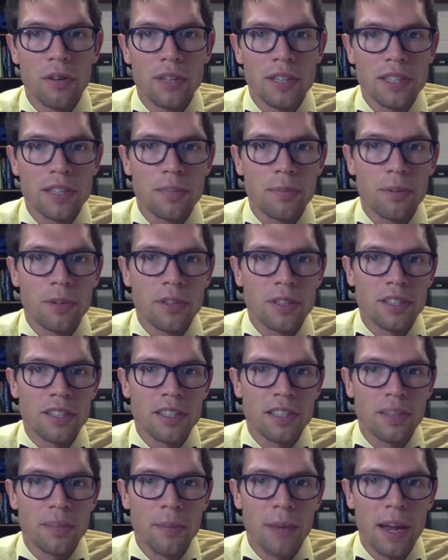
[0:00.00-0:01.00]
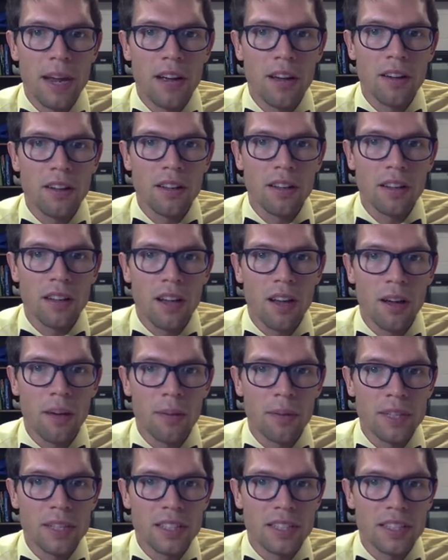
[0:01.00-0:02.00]
This person's a male.
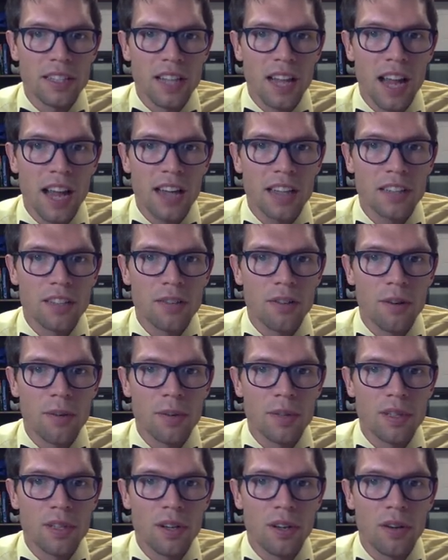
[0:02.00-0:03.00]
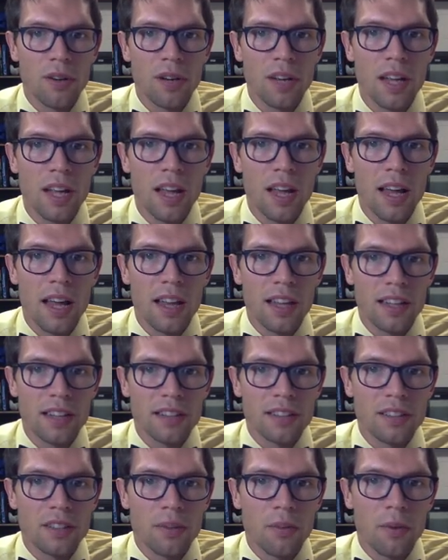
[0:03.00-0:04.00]
This is the X chromosome, and
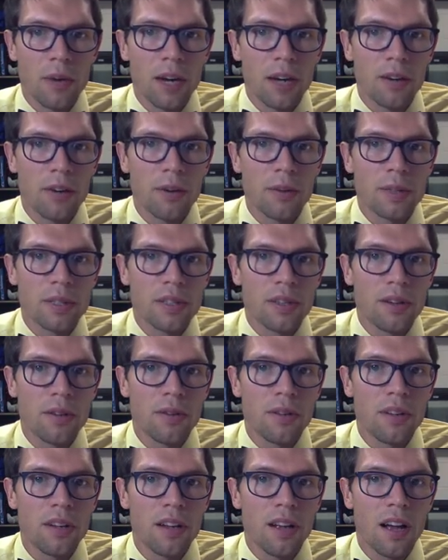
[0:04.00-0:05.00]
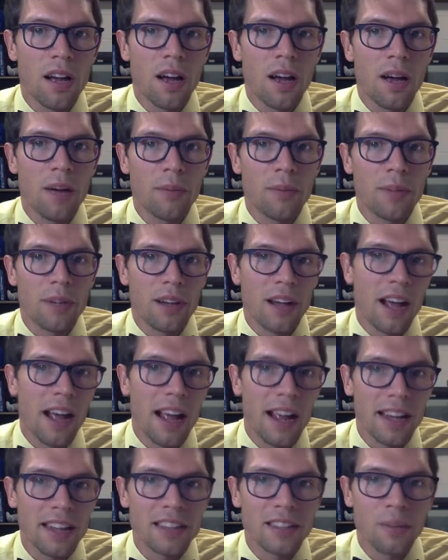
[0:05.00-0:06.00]
this is the Y chromosome. They're not
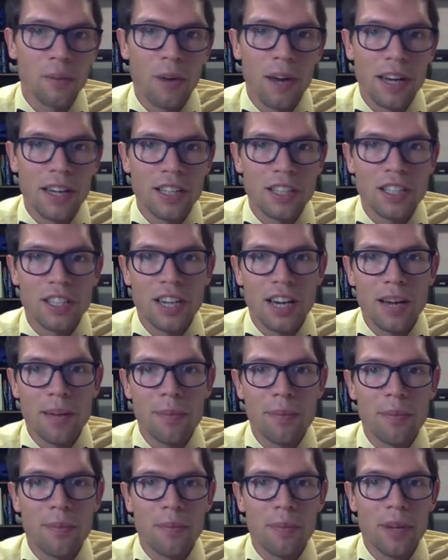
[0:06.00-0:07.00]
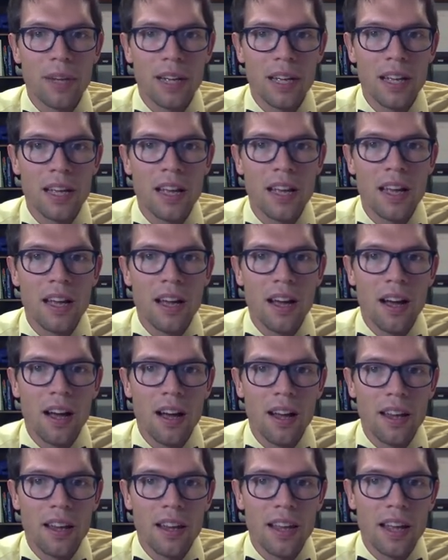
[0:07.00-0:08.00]
X and Y shaped, but
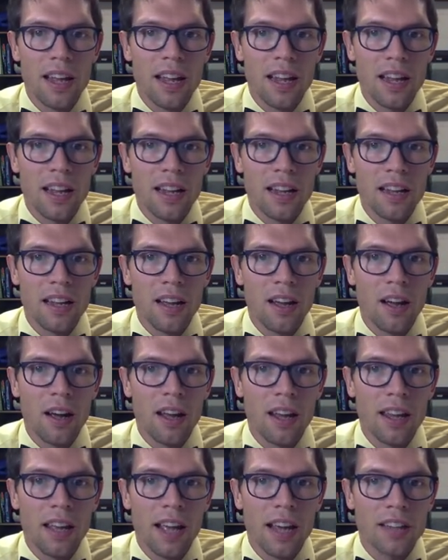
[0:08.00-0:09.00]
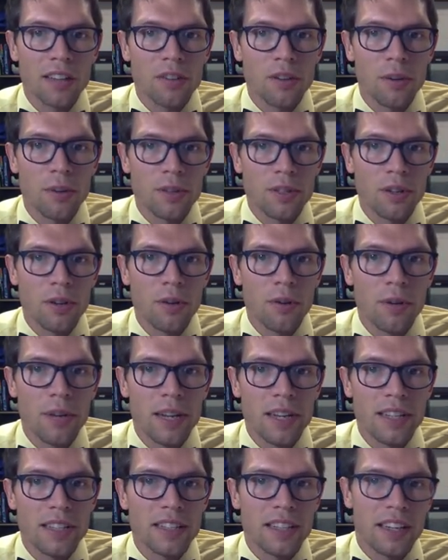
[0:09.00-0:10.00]
the X chromosome
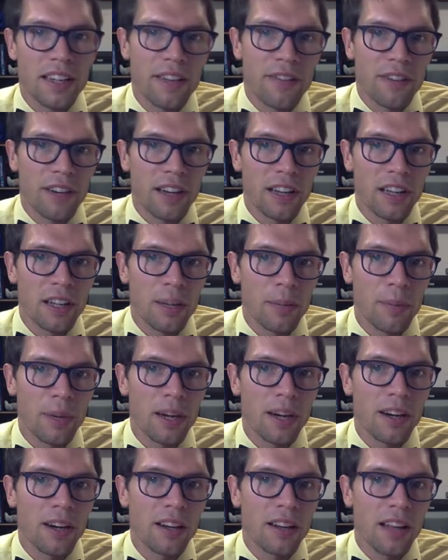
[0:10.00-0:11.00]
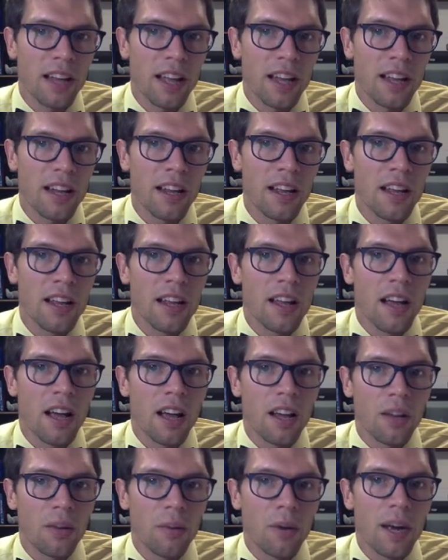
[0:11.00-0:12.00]
is significantly bigger than
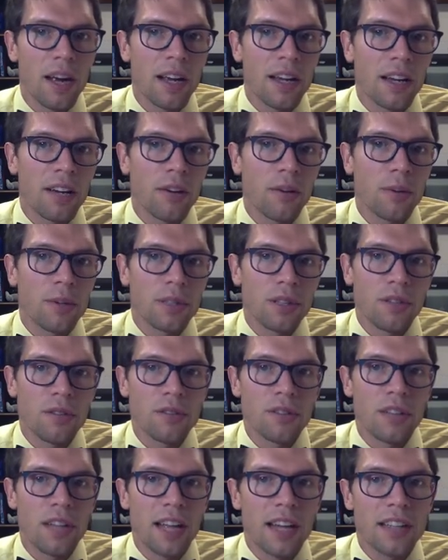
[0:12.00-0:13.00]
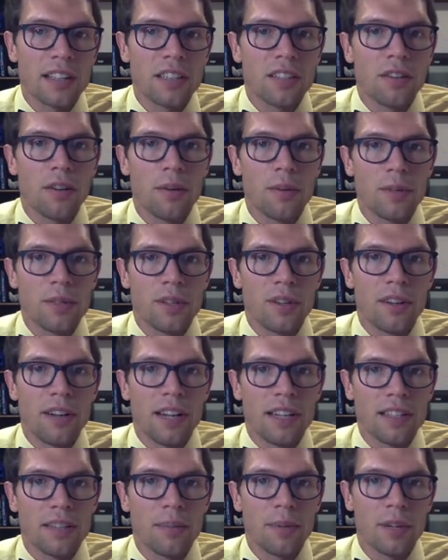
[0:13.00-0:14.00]
the Y chromosome. So the X chromosome
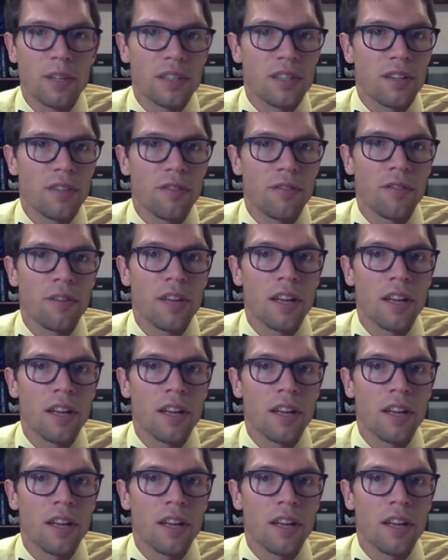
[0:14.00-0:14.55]
has a bunch of